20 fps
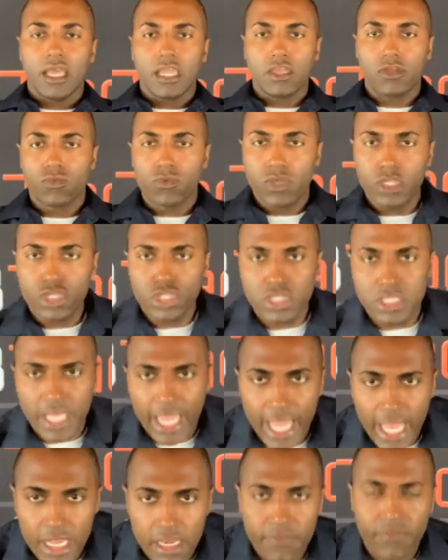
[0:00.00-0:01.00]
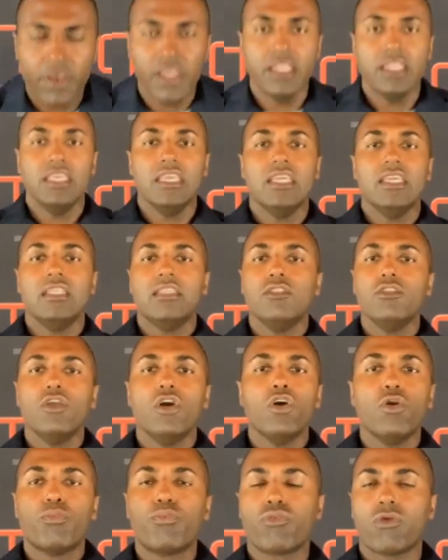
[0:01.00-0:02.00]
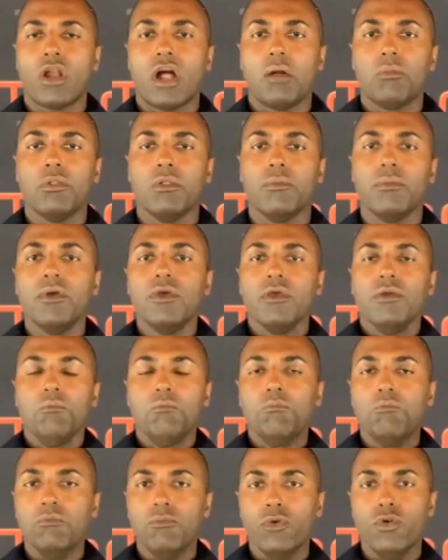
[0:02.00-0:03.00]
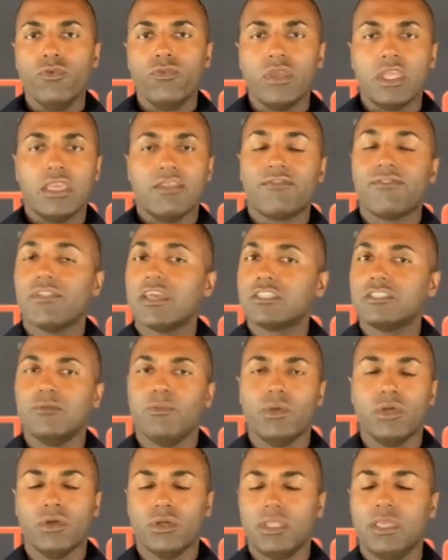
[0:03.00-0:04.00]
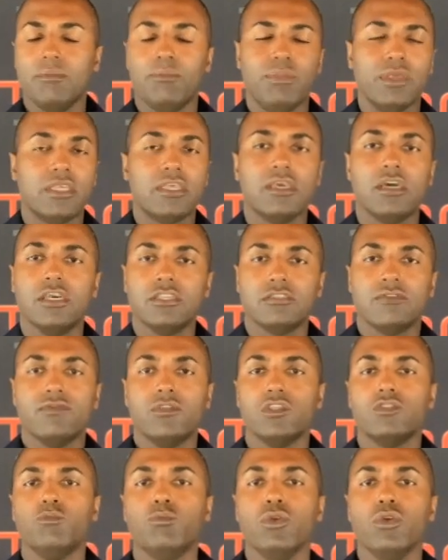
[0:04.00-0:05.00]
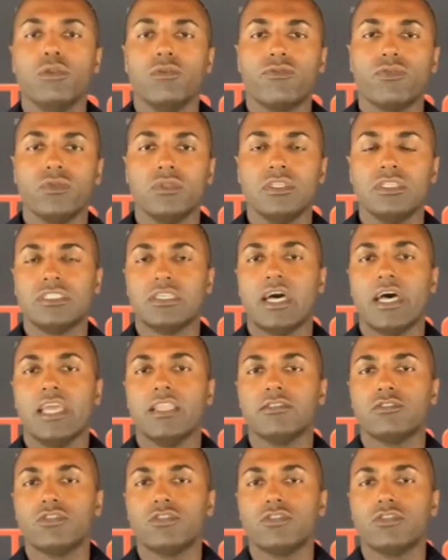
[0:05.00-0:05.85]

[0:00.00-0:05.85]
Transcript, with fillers: I could reach down if I need, no problem moving and flexibility because of this beautiful design.